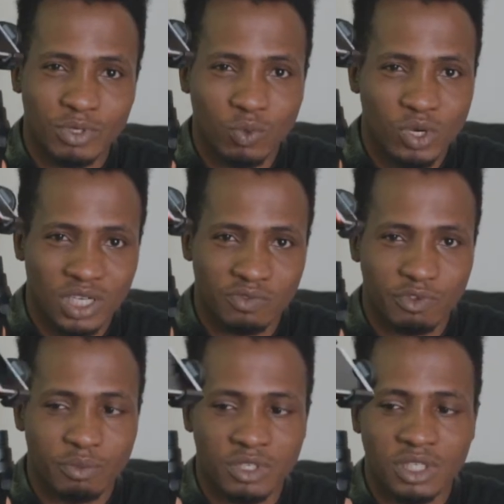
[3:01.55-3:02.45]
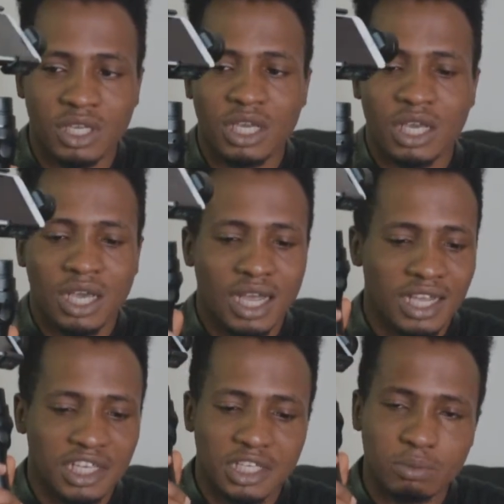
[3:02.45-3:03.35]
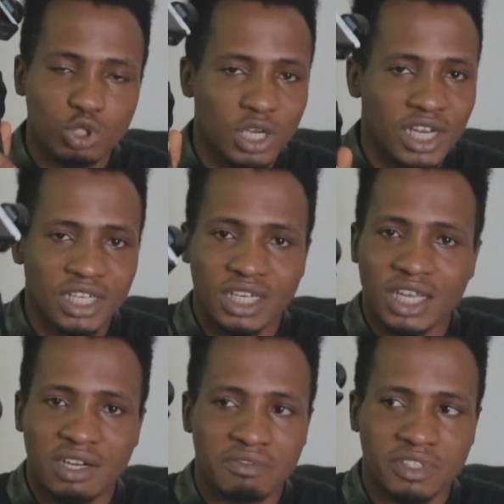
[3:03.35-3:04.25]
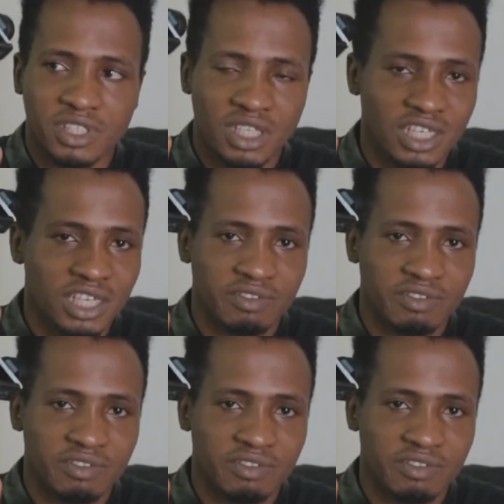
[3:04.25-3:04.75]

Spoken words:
not been working for me. I keep trying every day,